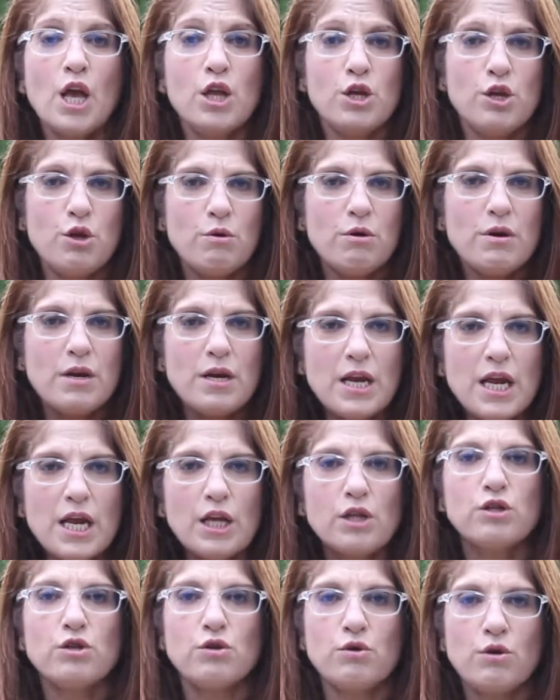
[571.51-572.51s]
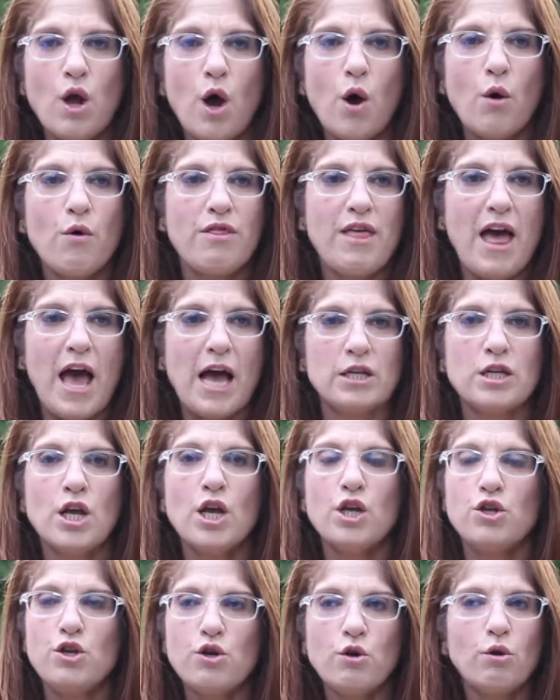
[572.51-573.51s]
You need to know that
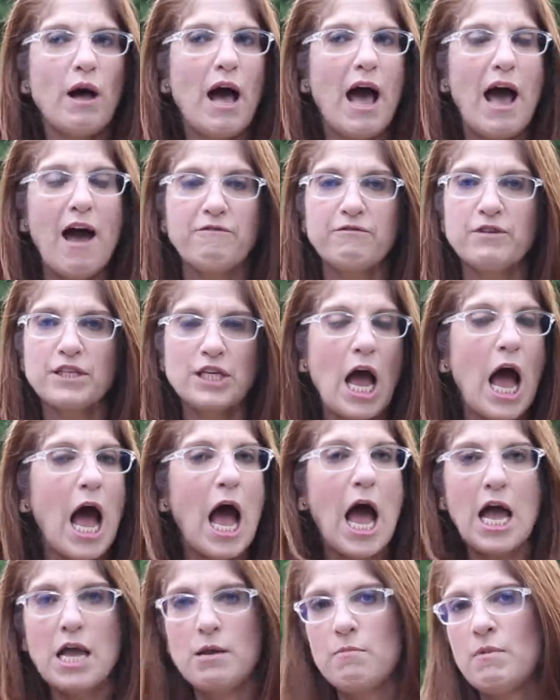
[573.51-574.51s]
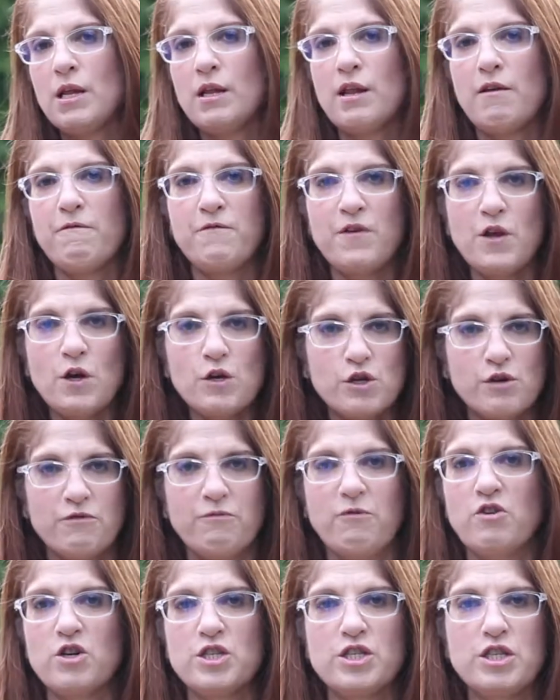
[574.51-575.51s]
you'll have time in the future
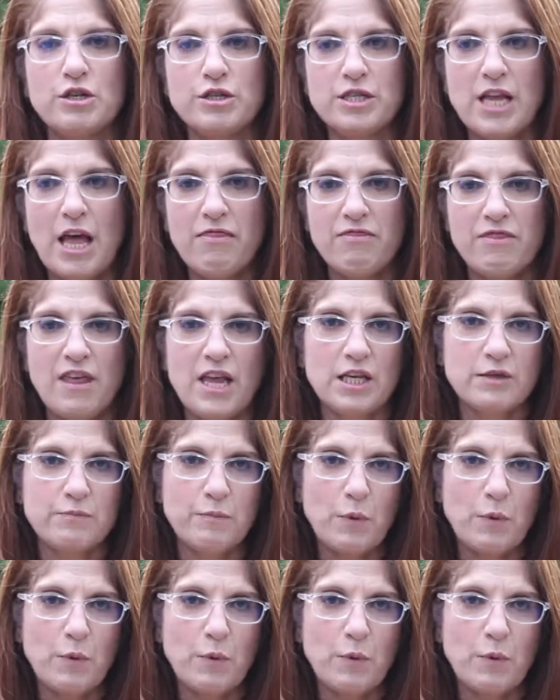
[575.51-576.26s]
for certain things,